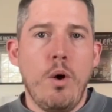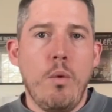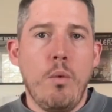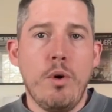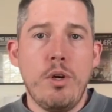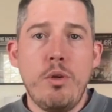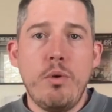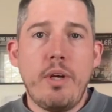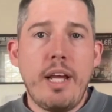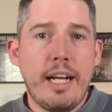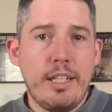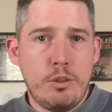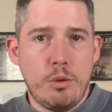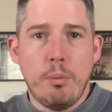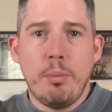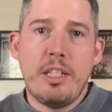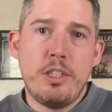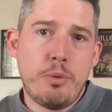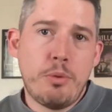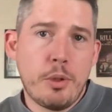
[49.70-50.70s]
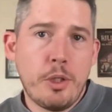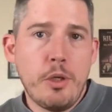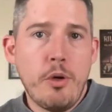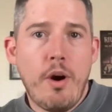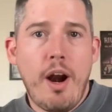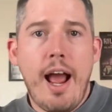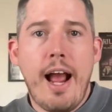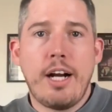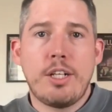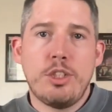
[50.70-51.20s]
when you get to a place where you're
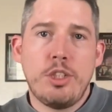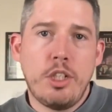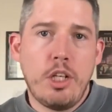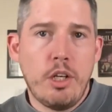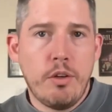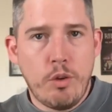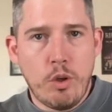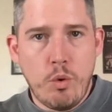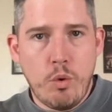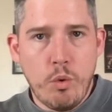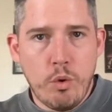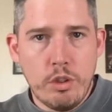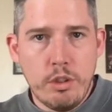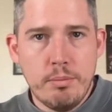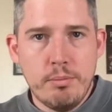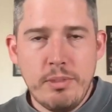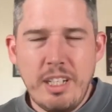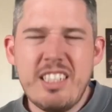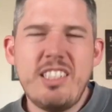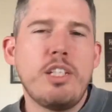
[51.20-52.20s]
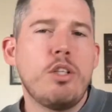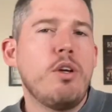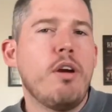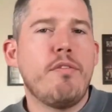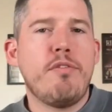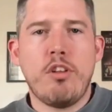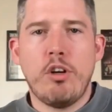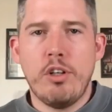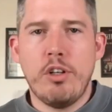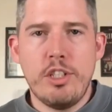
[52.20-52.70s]
actually going to record them. Let's say you
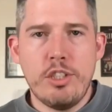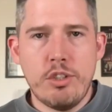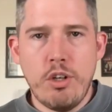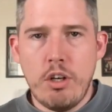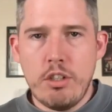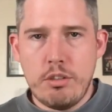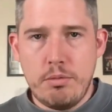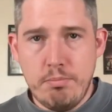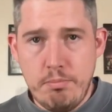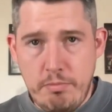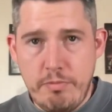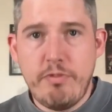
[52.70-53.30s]
have 30 songs.